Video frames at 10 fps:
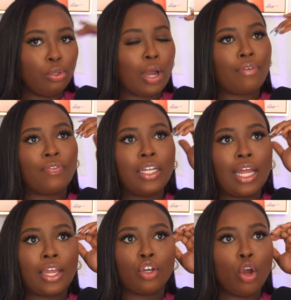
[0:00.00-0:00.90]
I felt
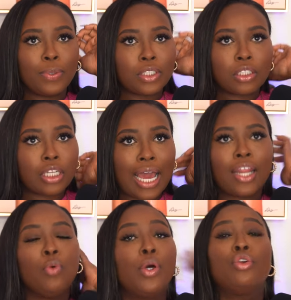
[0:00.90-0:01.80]
like no position. I
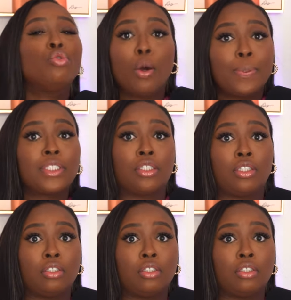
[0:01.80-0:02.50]
didn't want to do no position.